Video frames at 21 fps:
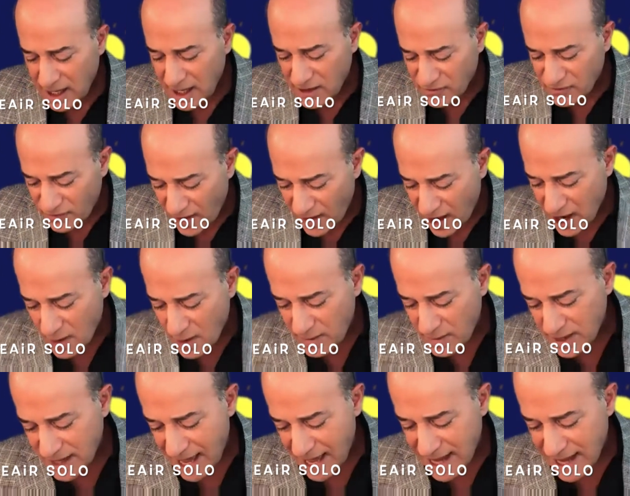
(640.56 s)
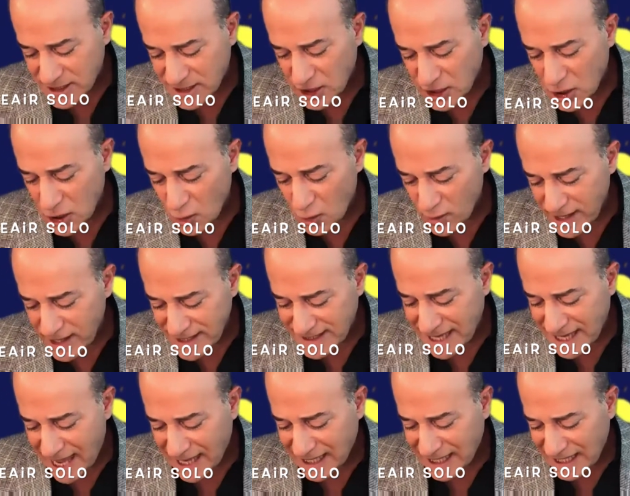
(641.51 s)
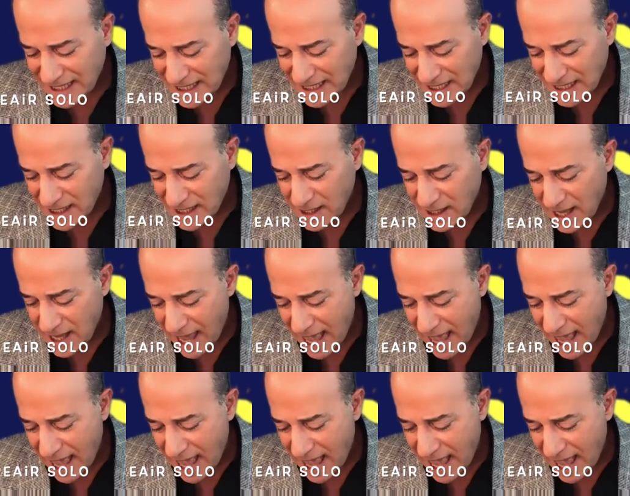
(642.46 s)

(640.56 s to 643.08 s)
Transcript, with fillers: Environment, and it's greentechenv.com.